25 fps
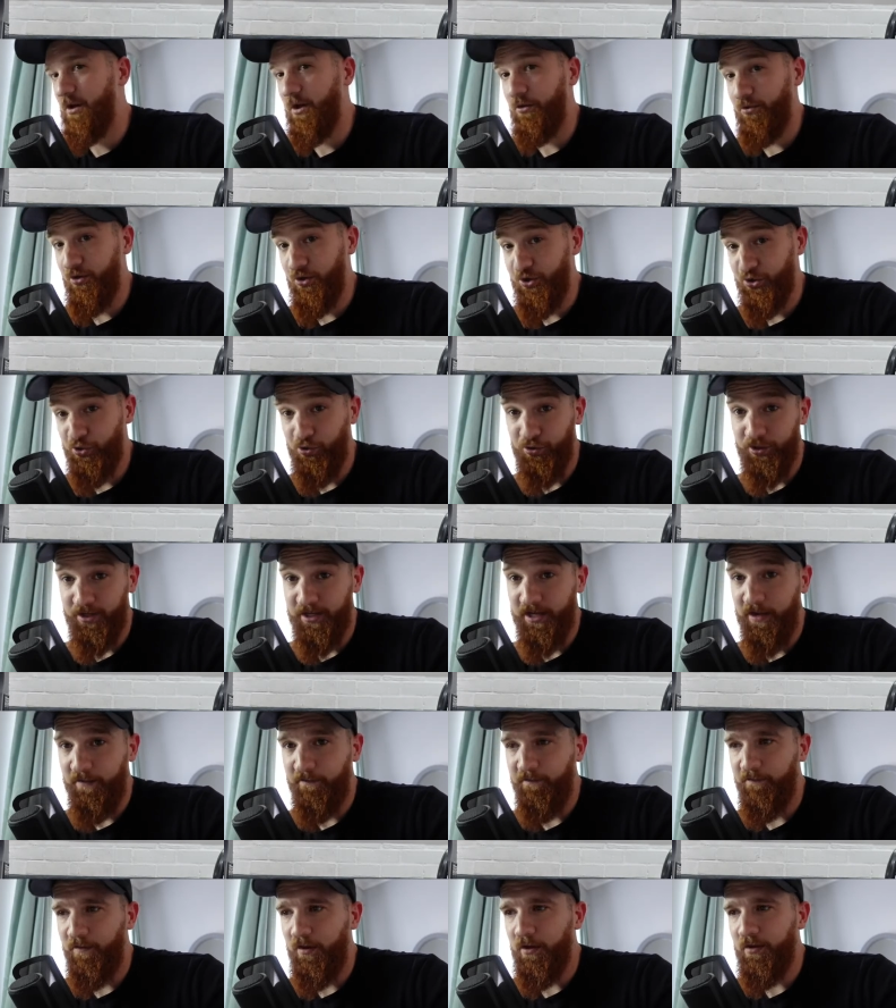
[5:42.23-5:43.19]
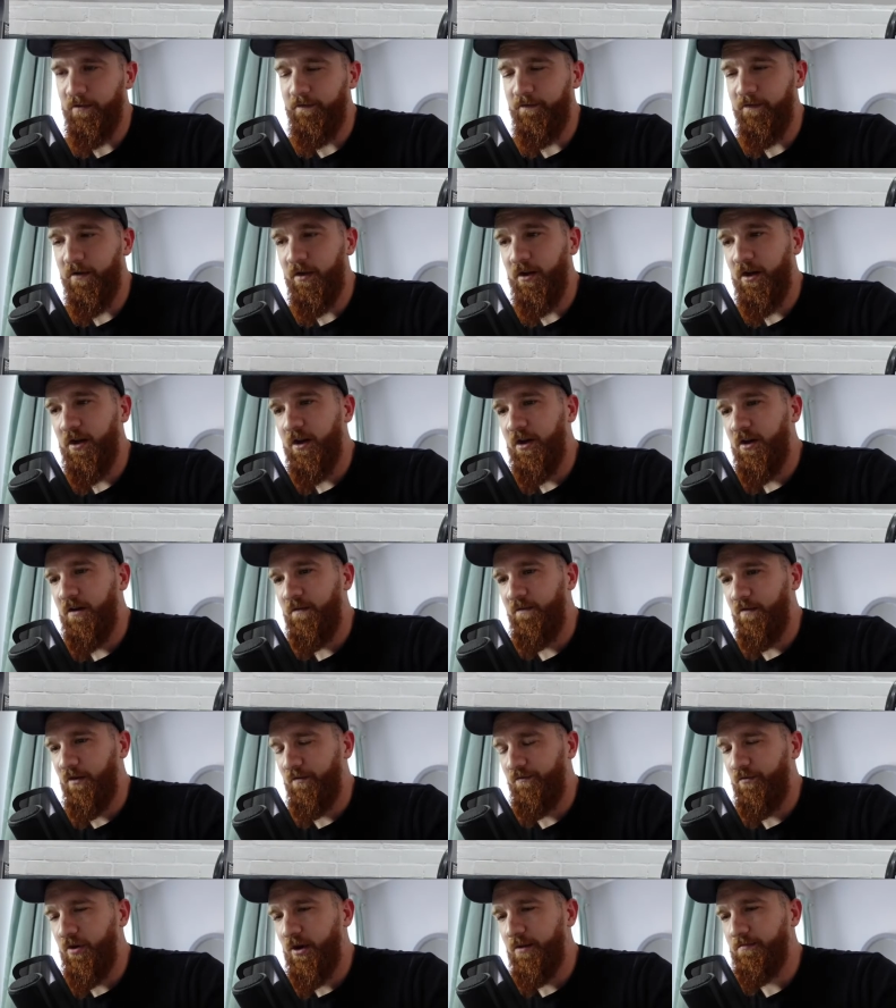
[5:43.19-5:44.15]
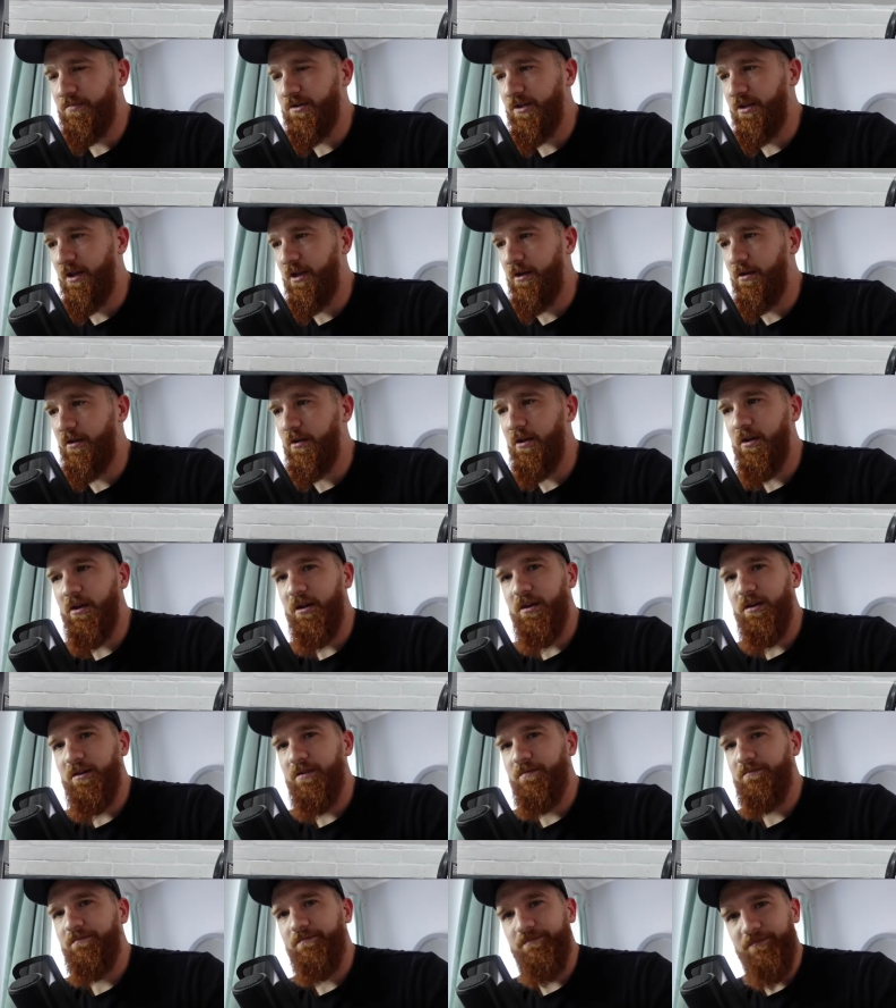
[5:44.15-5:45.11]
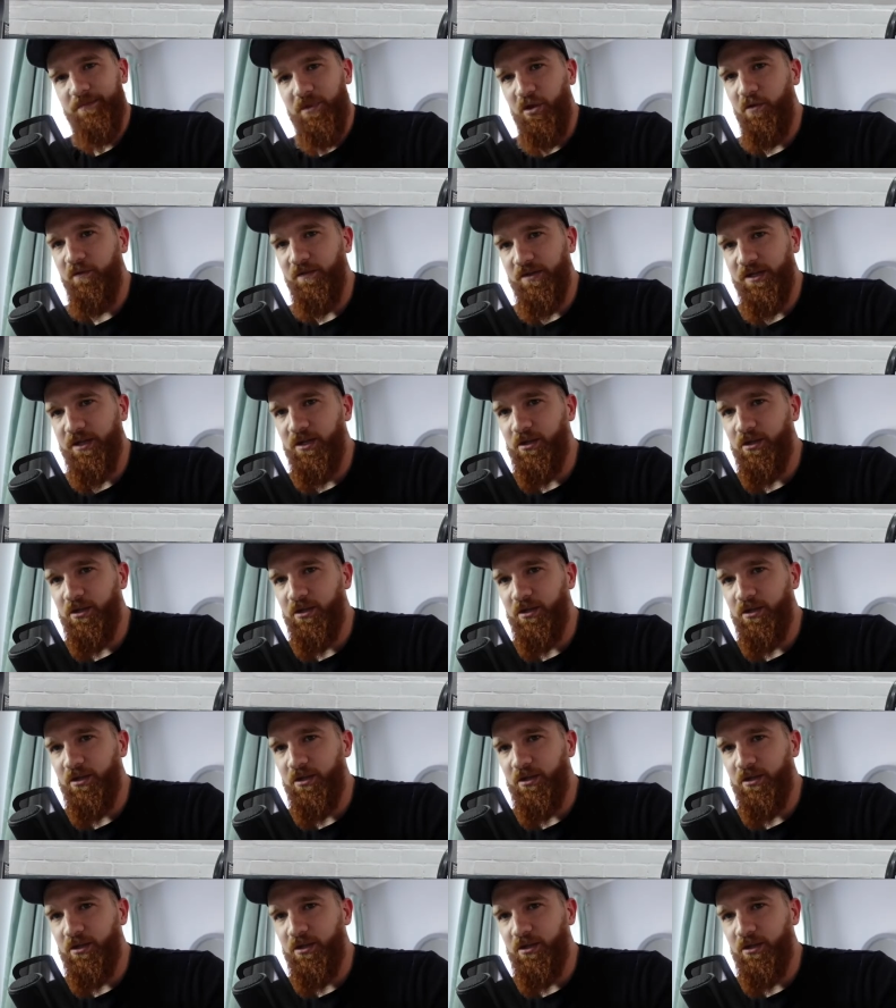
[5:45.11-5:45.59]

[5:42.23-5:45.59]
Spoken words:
I'll struggle to get 5 reps, then obviously